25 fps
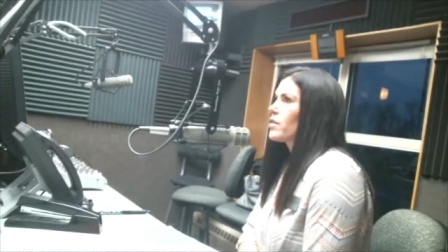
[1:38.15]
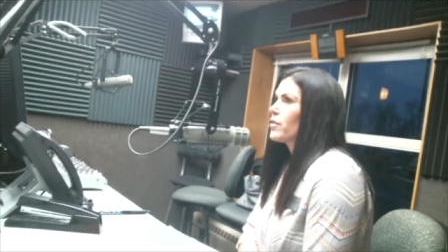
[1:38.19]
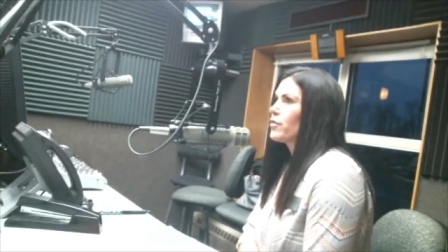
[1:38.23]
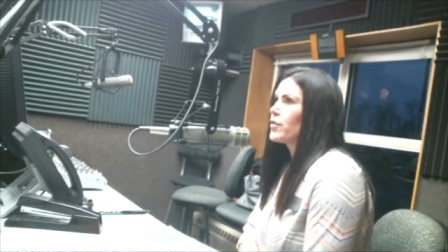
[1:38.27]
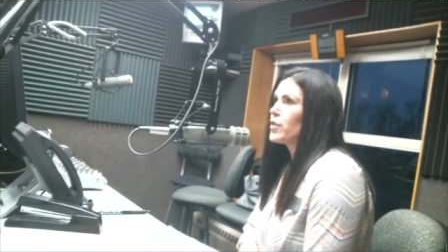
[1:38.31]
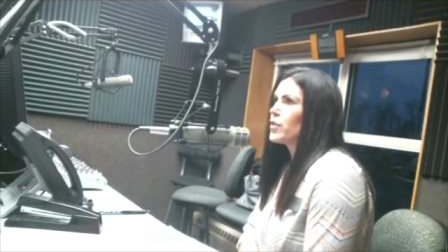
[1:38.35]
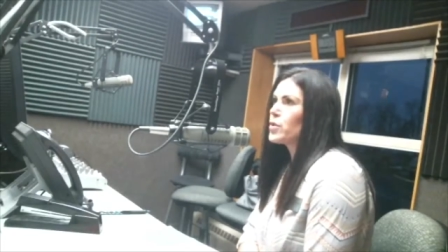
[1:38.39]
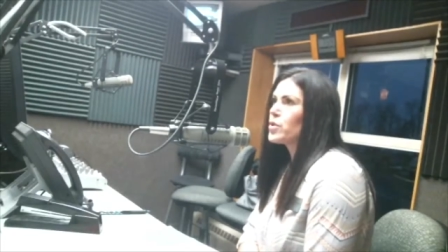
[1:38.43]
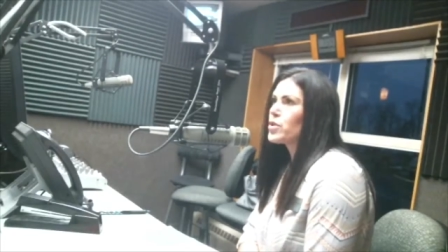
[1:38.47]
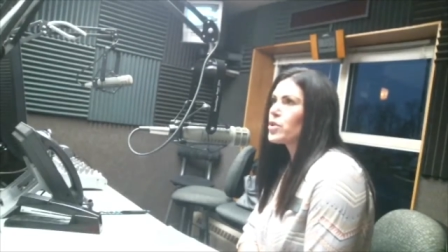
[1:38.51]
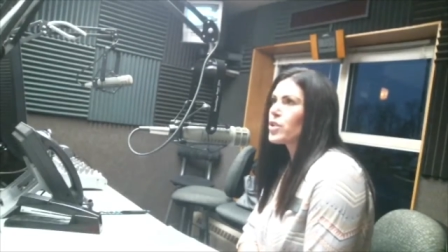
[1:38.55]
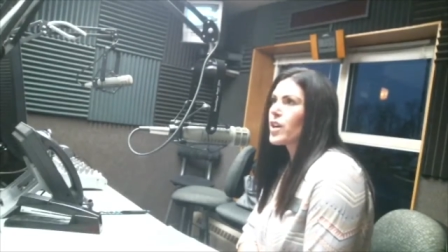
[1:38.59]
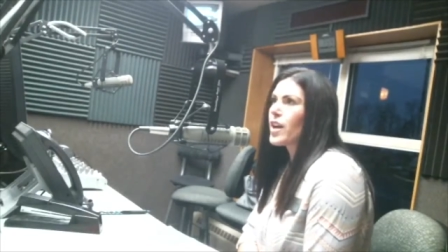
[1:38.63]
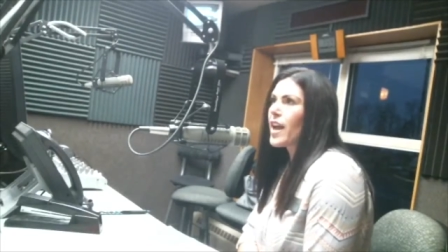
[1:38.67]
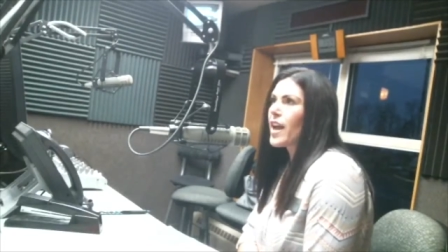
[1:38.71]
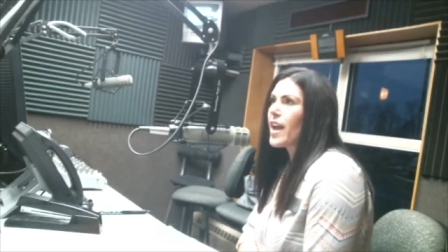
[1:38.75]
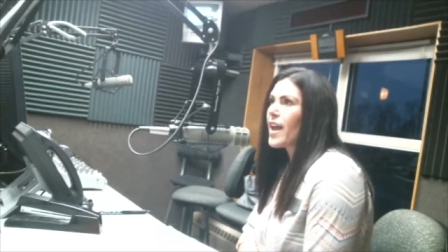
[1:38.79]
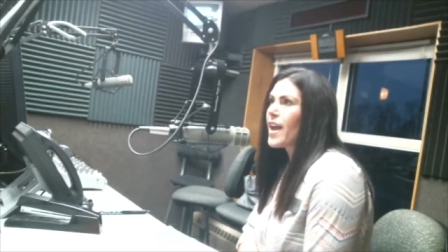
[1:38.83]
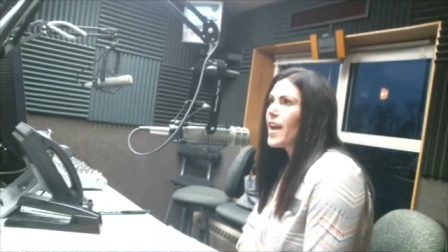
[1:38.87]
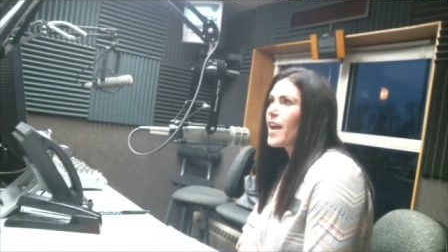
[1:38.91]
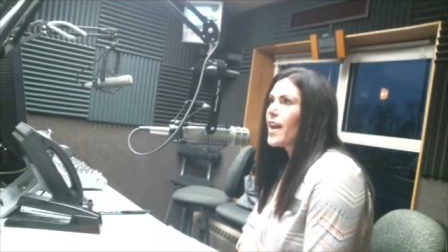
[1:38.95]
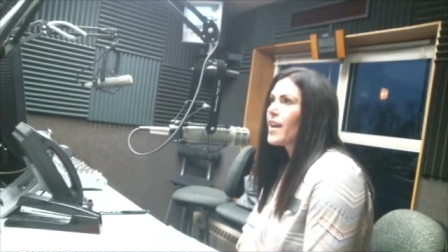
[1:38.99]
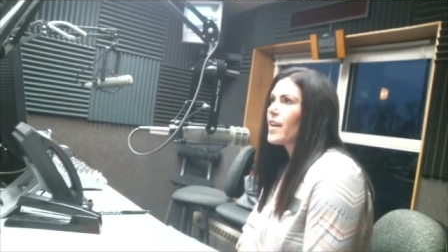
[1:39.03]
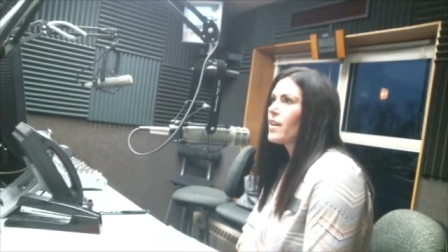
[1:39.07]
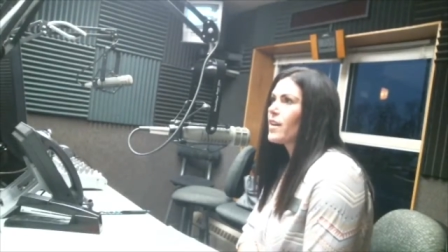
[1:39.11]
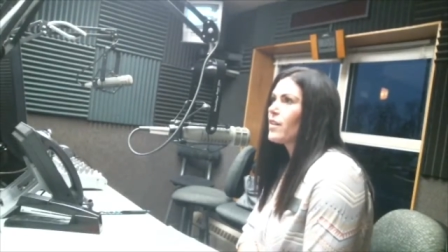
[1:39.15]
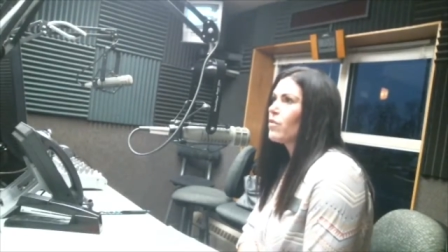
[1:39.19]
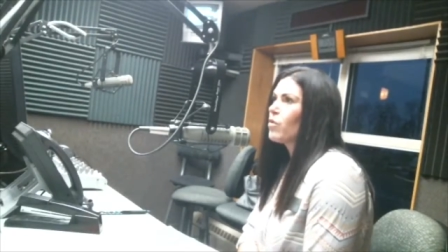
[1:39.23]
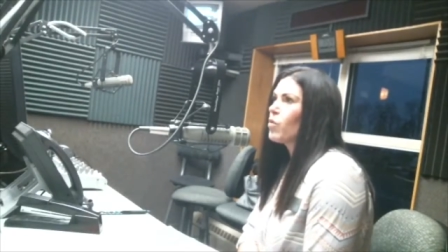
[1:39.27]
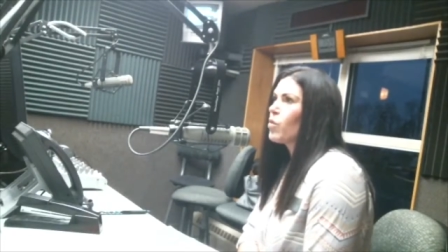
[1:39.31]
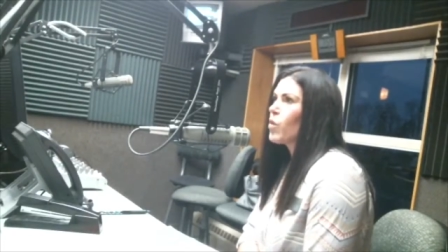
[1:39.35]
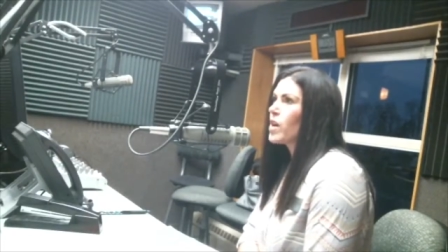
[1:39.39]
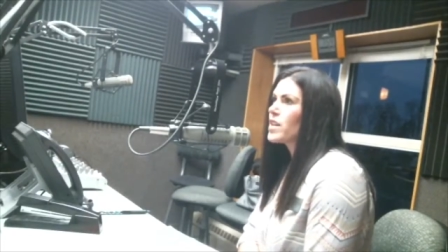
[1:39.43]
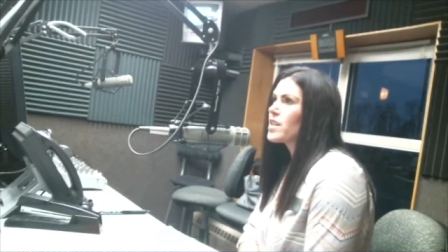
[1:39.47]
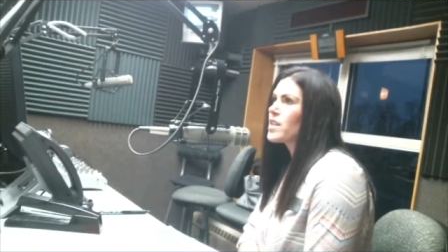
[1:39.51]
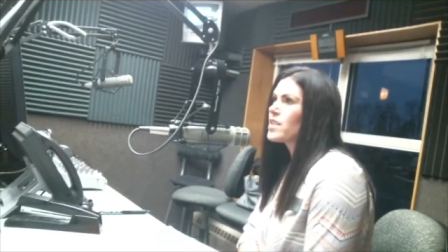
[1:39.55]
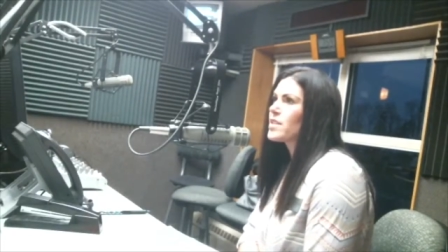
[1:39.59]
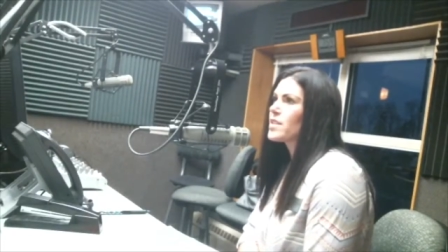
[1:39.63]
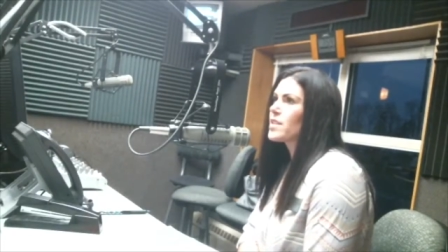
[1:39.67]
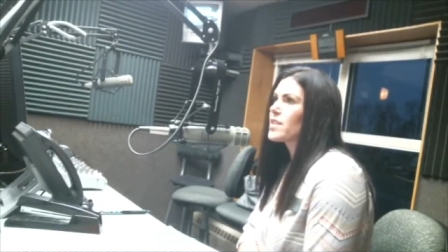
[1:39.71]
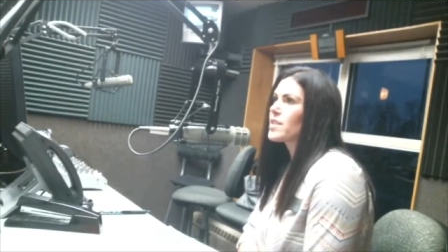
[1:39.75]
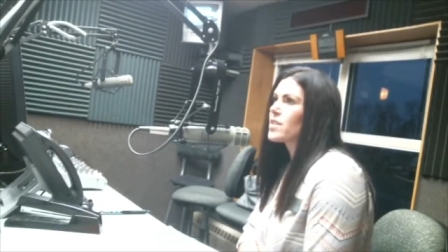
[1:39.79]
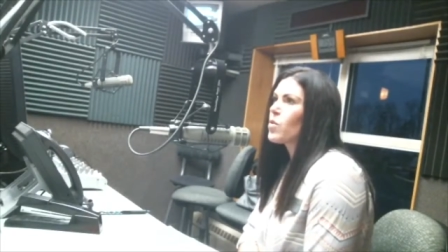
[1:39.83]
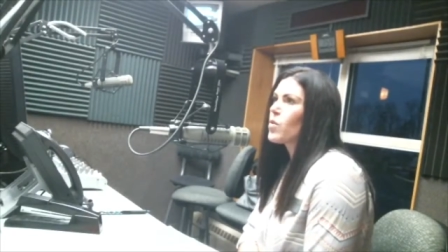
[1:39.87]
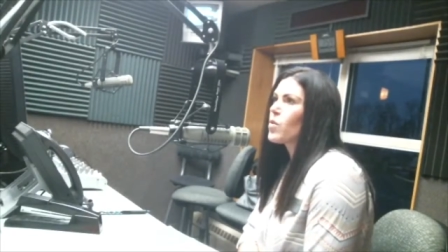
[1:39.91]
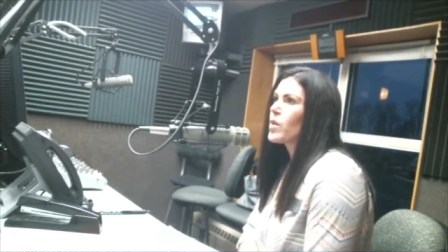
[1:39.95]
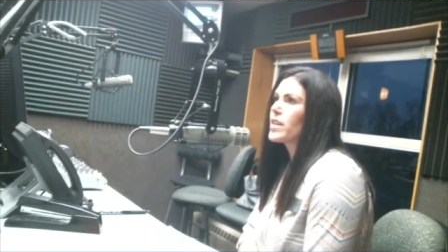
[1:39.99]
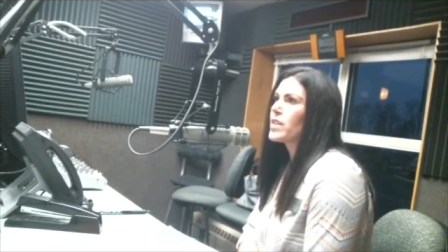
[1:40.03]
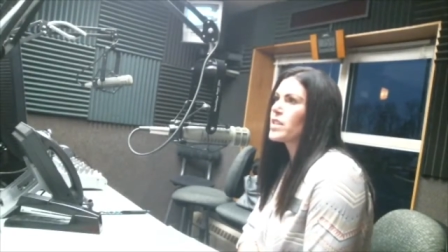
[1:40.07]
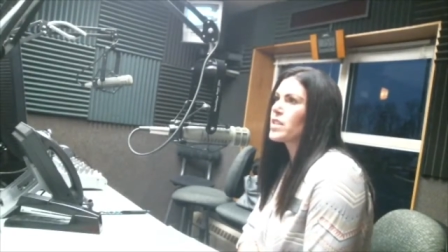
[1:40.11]
the future ahead of what is this
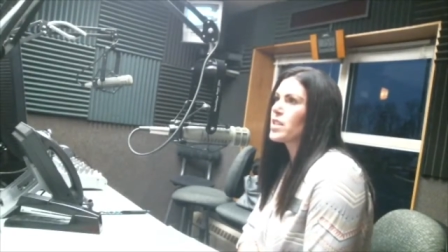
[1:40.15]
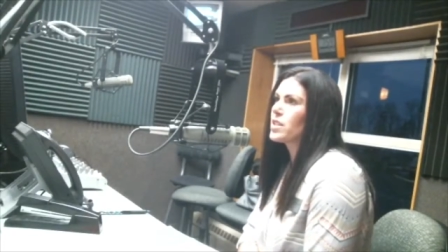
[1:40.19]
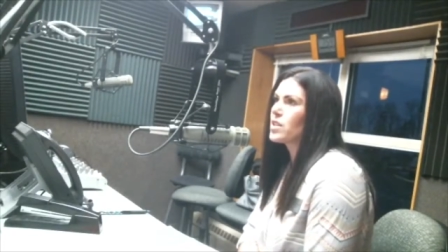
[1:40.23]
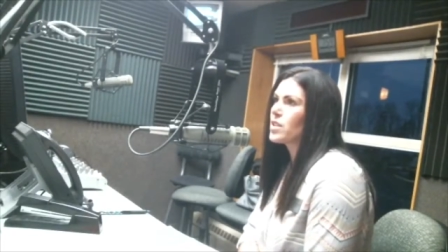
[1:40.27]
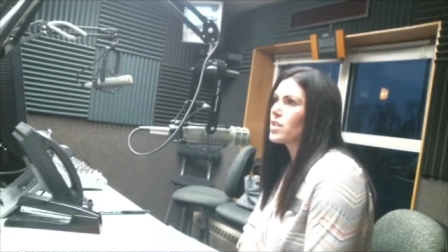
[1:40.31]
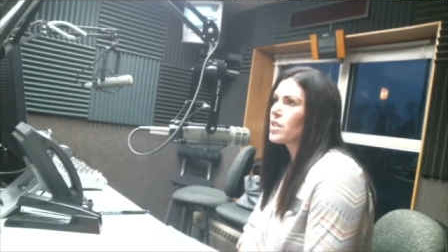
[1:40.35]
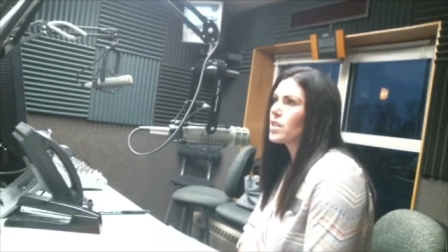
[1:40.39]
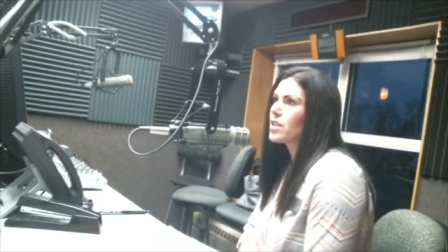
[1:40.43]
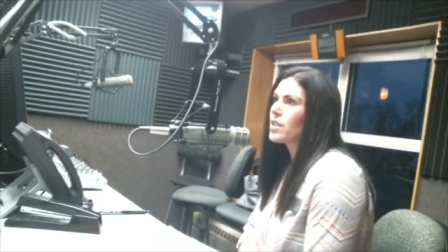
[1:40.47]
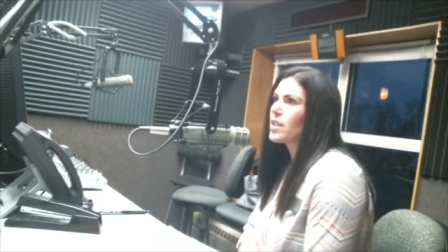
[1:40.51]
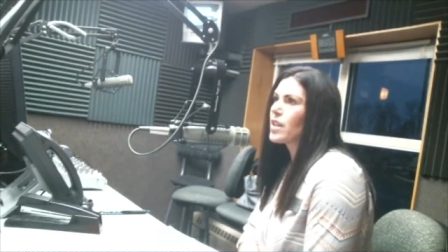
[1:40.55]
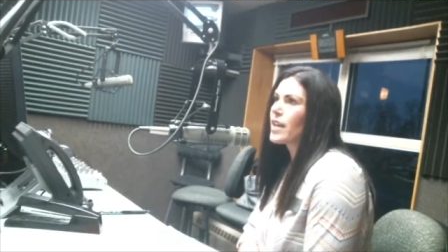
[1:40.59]
going to look